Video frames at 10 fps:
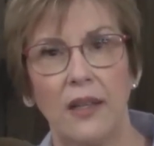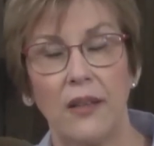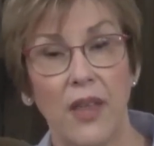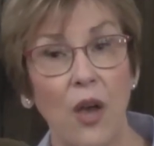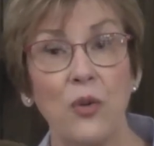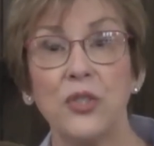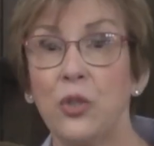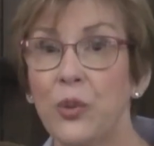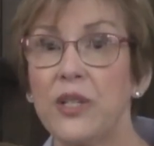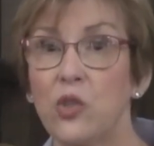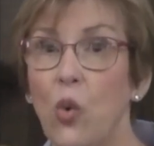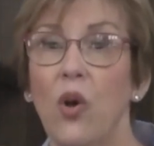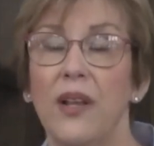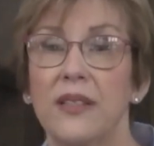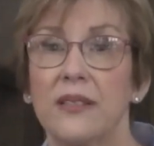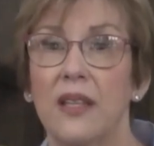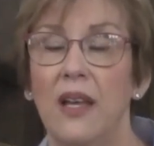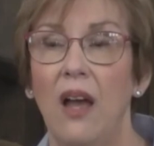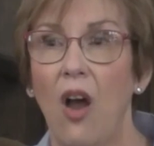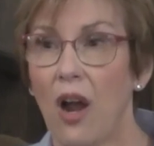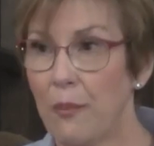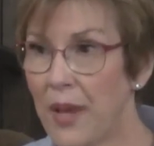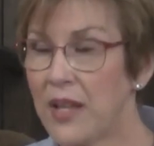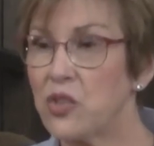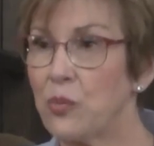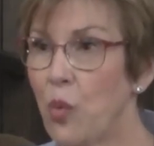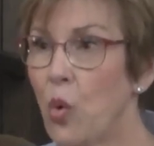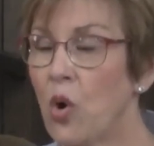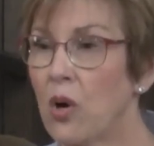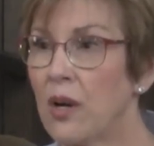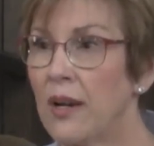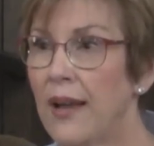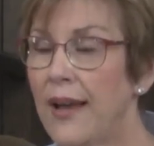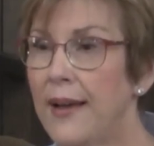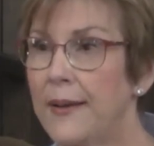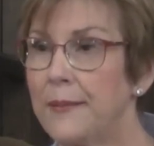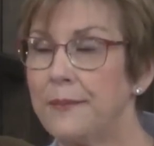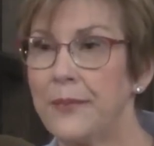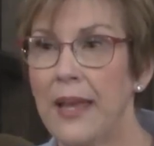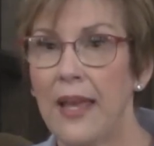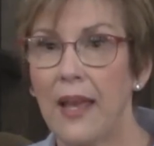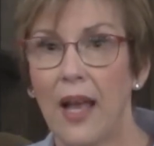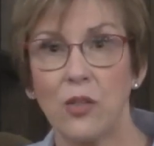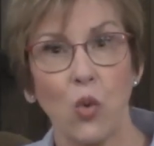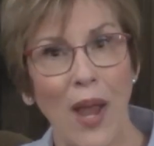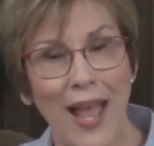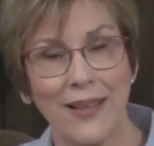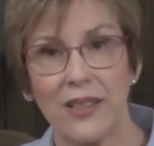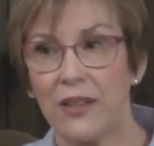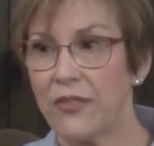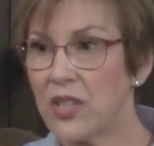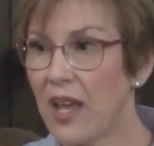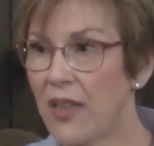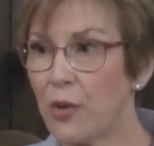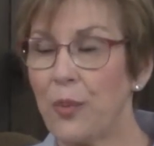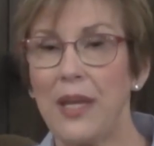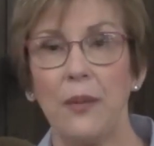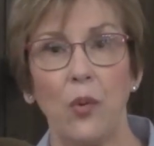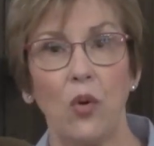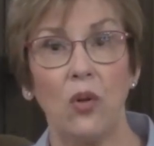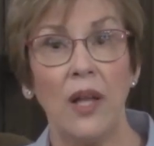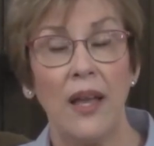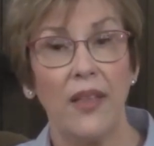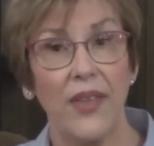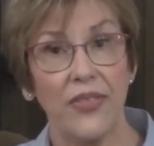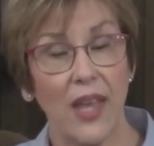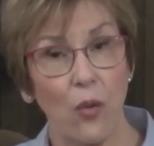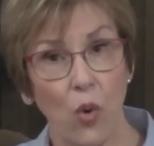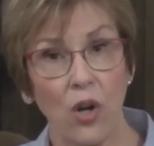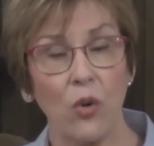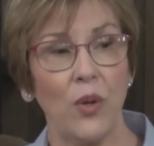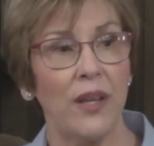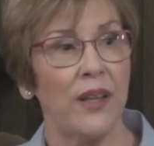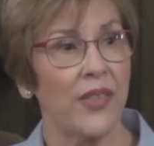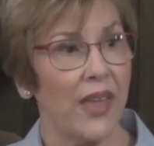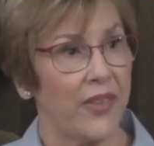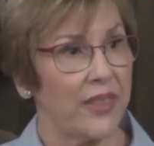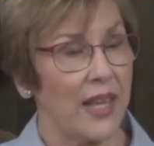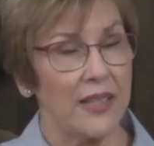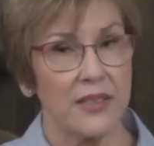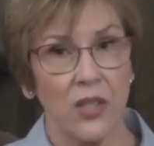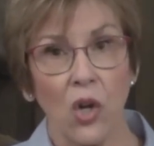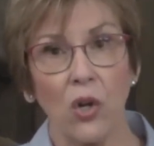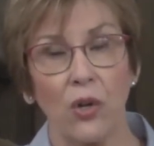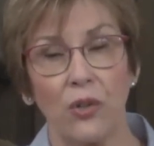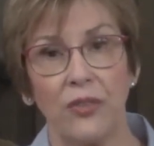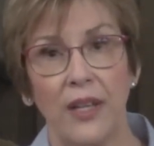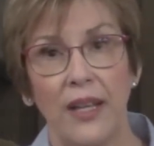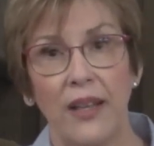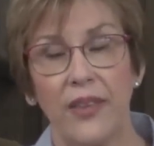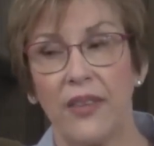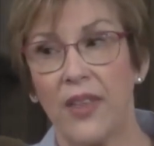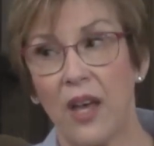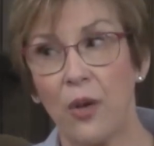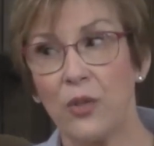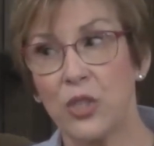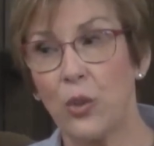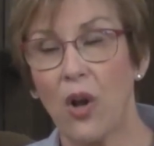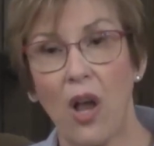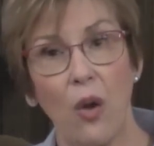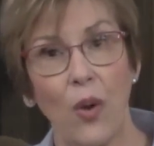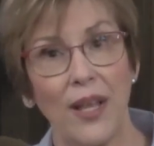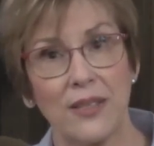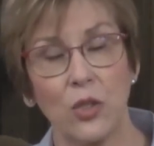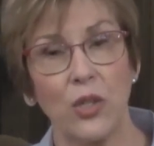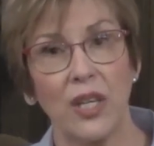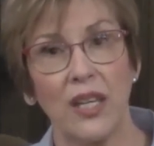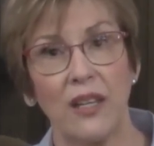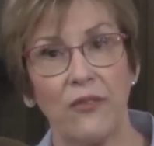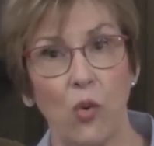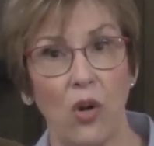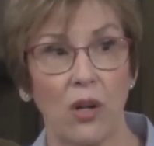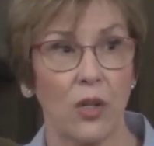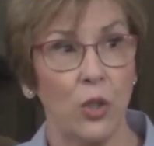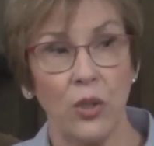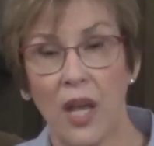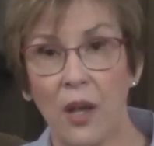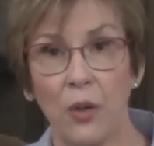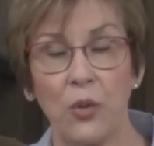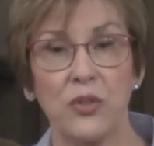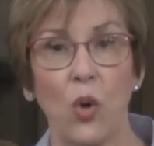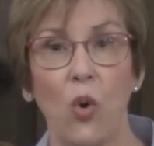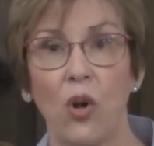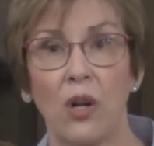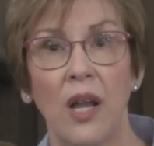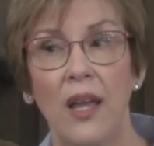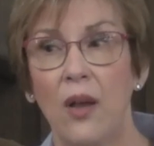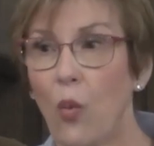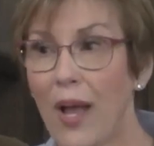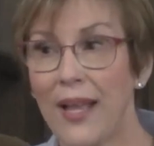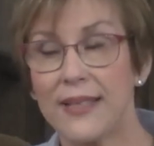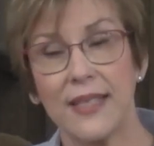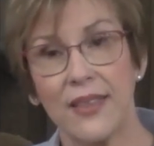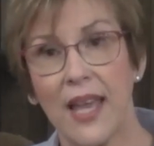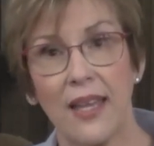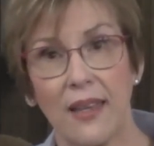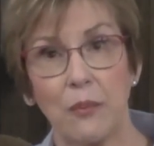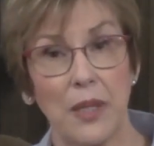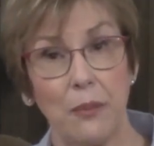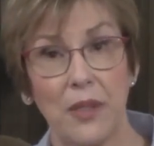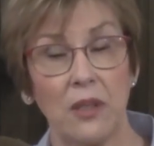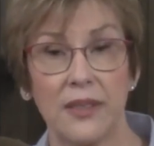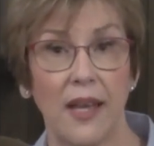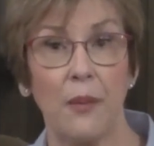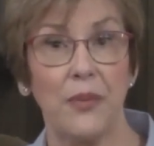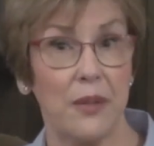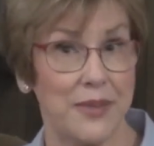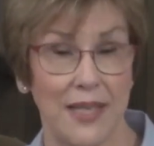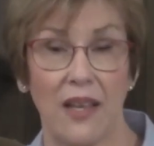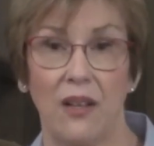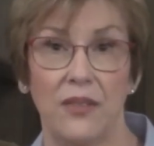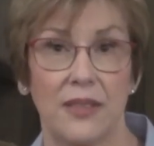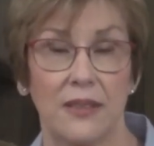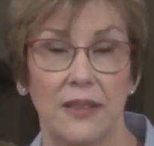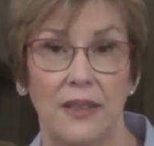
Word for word: Those who rejoice are much more um, attractive to other people that they work with and that they serve than those who are always looking for kudos or ways that they can be built up themselves.